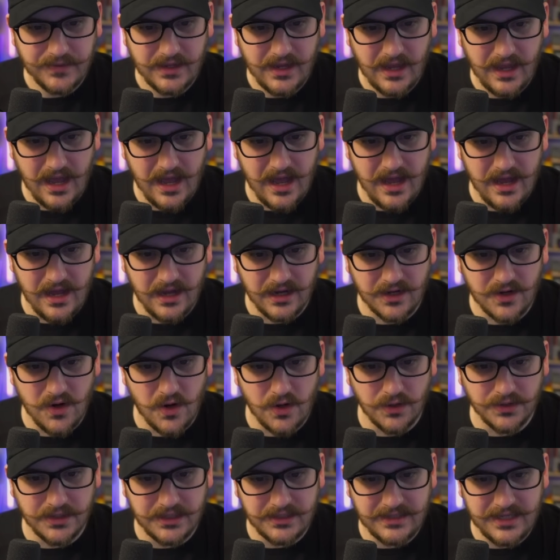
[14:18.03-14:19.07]

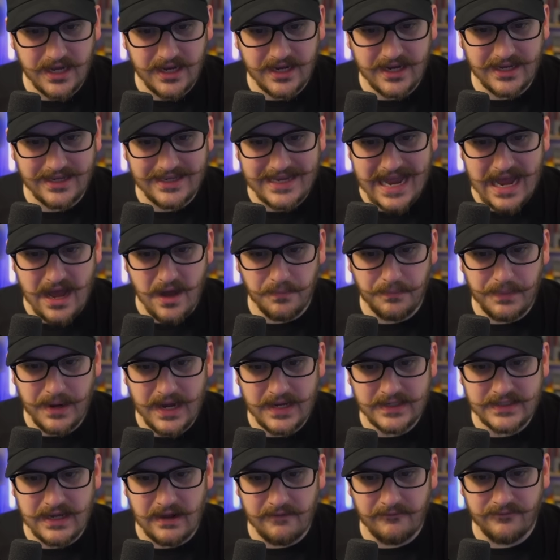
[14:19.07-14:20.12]
Golden Ticket now
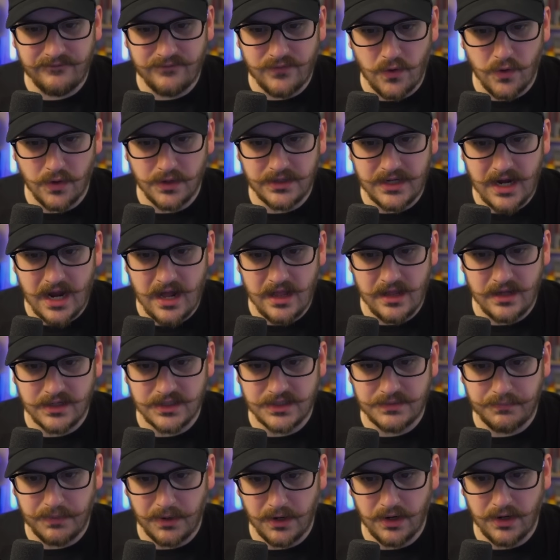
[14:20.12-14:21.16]
pays out
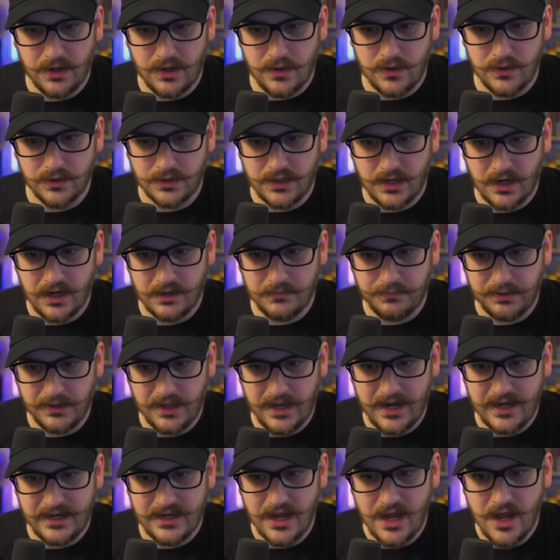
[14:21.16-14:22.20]
$4 per gold card
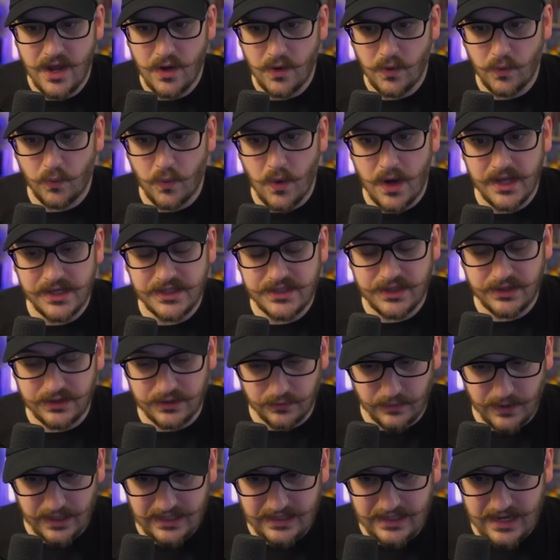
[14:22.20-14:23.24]
played. Was
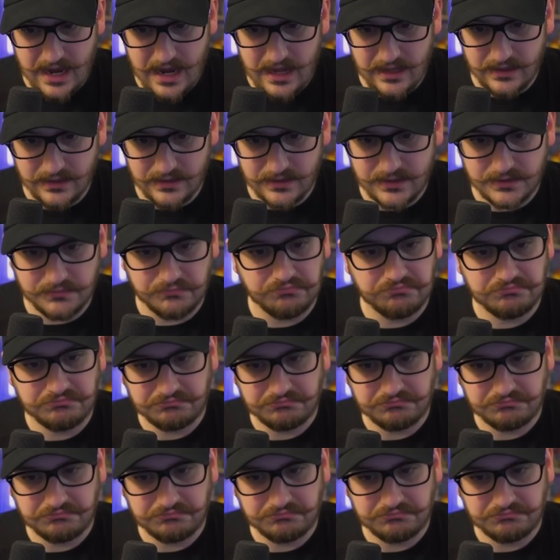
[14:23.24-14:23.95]
$3.